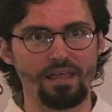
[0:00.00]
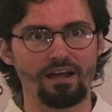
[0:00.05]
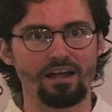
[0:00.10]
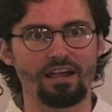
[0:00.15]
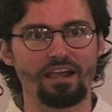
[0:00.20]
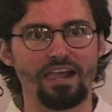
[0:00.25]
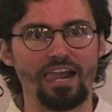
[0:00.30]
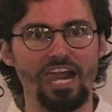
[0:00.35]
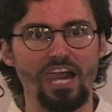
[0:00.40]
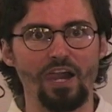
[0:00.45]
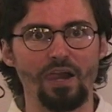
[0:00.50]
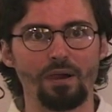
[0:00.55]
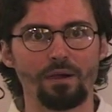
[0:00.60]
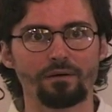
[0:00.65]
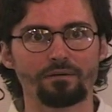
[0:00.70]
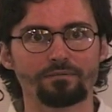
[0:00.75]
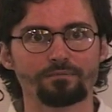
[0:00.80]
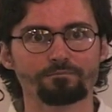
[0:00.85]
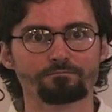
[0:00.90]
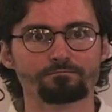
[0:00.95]
Could you go through
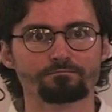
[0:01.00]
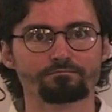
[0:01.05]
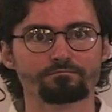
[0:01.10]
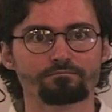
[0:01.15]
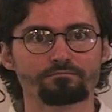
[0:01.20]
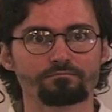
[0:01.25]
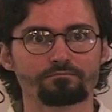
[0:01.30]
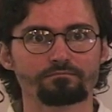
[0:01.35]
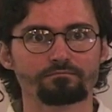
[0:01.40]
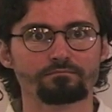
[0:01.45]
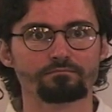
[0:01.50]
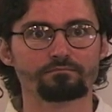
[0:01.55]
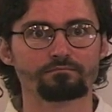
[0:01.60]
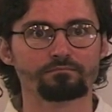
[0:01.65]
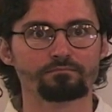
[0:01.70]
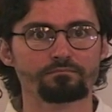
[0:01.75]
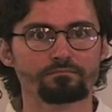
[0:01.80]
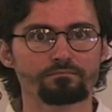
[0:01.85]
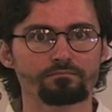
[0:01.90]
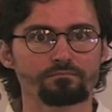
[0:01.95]
the categories of those who
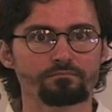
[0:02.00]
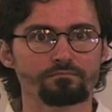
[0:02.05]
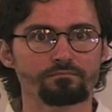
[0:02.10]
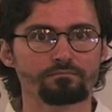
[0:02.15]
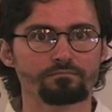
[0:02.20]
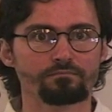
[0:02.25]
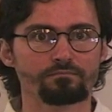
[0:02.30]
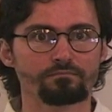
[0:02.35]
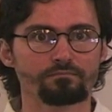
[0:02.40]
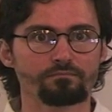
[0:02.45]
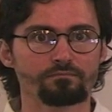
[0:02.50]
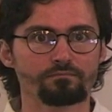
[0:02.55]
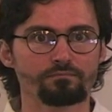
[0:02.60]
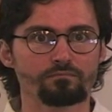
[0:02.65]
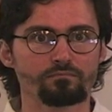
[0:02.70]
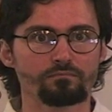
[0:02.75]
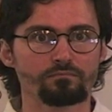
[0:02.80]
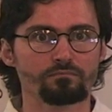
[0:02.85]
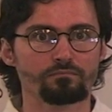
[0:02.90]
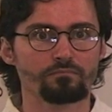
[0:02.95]
are exempt, other
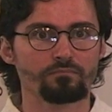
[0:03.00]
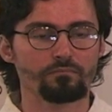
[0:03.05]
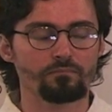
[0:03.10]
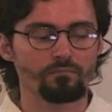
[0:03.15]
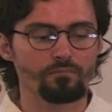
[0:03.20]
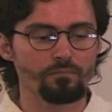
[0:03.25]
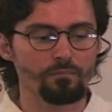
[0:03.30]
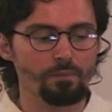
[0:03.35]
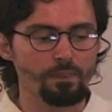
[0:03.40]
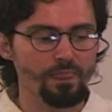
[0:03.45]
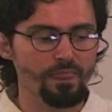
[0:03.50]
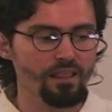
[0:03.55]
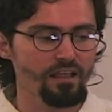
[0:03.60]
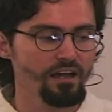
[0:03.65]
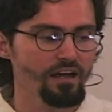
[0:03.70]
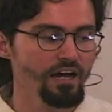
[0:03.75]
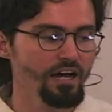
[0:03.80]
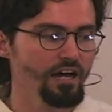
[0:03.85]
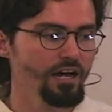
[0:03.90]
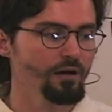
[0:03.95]
than you said
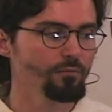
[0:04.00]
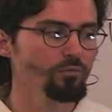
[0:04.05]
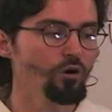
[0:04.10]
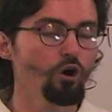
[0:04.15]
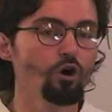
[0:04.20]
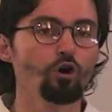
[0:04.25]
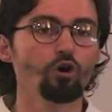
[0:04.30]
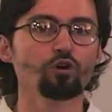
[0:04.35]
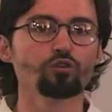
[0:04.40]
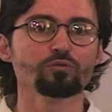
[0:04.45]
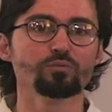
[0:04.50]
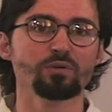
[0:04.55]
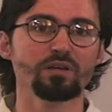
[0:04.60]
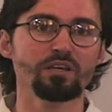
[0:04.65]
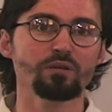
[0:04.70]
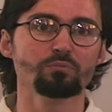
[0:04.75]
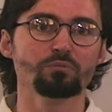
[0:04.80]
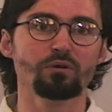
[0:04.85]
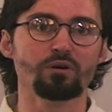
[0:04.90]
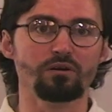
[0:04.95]
diabetics? Um, old
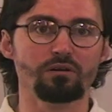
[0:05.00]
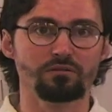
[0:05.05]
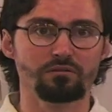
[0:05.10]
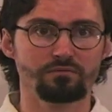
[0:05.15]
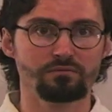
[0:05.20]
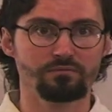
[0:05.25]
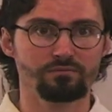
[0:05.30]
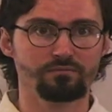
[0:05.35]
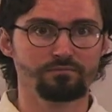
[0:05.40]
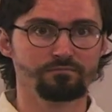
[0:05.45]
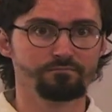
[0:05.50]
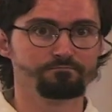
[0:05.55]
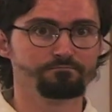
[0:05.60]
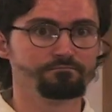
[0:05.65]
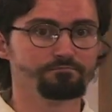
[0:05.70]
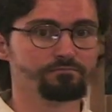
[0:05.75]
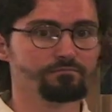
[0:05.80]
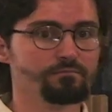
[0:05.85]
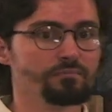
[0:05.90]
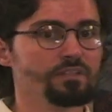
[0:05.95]
people,
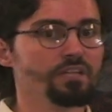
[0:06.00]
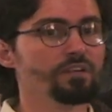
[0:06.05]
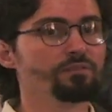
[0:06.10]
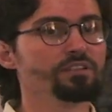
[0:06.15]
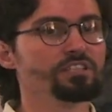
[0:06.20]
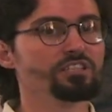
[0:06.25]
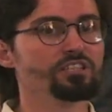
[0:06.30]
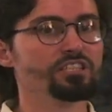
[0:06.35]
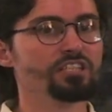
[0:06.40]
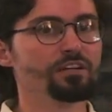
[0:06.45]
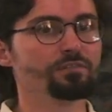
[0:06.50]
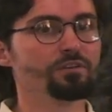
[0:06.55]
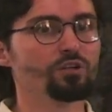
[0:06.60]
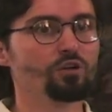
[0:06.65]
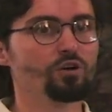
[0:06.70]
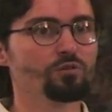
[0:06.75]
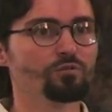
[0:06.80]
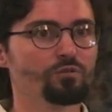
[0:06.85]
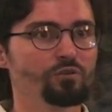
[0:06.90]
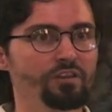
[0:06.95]
if it's
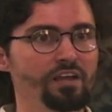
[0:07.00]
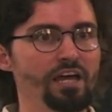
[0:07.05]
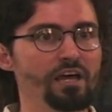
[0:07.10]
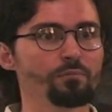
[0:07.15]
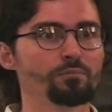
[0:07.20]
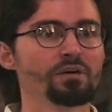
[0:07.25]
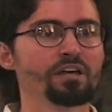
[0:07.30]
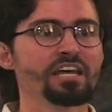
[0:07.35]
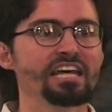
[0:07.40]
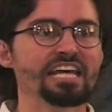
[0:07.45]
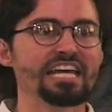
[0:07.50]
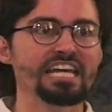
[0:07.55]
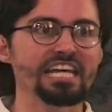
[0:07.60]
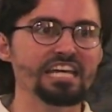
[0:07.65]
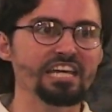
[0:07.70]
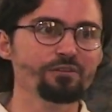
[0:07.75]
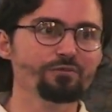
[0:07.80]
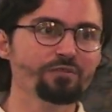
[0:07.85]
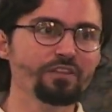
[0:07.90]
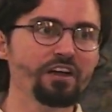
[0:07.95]
difficult for them.
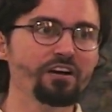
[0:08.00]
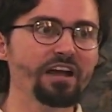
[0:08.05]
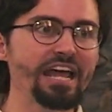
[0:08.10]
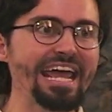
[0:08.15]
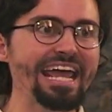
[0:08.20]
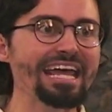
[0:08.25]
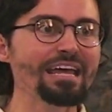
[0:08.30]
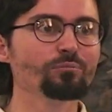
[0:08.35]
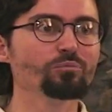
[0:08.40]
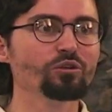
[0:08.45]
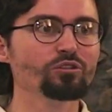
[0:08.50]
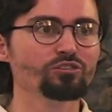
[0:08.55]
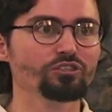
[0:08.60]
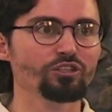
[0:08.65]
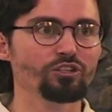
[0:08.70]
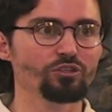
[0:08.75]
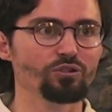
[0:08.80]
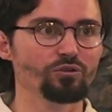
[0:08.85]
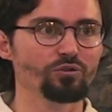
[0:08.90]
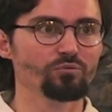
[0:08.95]
If they're able
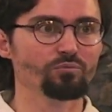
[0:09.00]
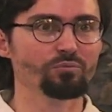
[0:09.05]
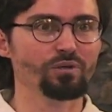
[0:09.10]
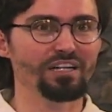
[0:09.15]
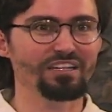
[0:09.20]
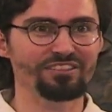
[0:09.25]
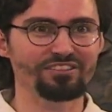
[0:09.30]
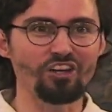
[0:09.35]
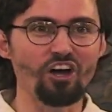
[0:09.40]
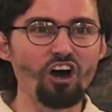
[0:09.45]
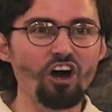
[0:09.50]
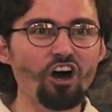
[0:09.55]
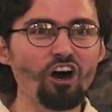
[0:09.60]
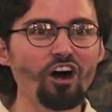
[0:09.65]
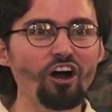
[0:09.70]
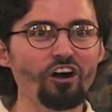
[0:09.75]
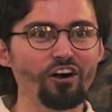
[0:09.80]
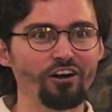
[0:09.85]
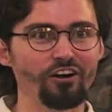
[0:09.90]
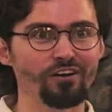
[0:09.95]
to, but it's
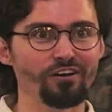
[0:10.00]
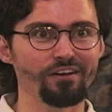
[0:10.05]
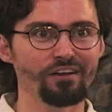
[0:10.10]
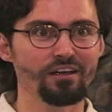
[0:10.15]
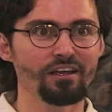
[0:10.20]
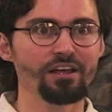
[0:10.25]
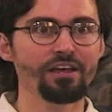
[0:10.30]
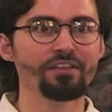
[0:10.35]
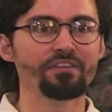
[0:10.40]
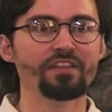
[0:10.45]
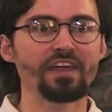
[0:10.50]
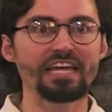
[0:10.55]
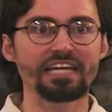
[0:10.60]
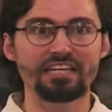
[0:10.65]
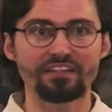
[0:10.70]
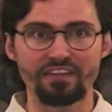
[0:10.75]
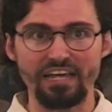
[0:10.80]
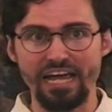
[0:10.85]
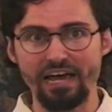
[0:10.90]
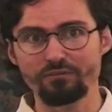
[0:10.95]
hard, they,
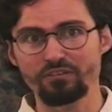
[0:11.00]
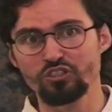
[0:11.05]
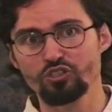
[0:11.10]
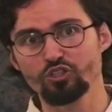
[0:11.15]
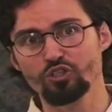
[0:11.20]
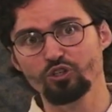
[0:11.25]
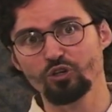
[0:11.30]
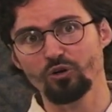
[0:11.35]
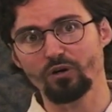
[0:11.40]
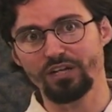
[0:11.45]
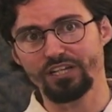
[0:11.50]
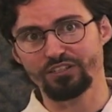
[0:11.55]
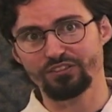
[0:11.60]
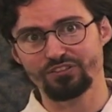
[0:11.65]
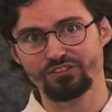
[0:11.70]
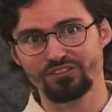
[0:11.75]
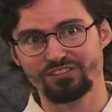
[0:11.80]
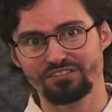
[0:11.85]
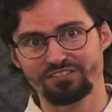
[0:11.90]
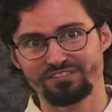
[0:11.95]
they have a
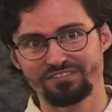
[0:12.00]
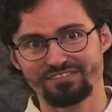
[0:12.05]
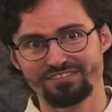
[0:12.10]
choice.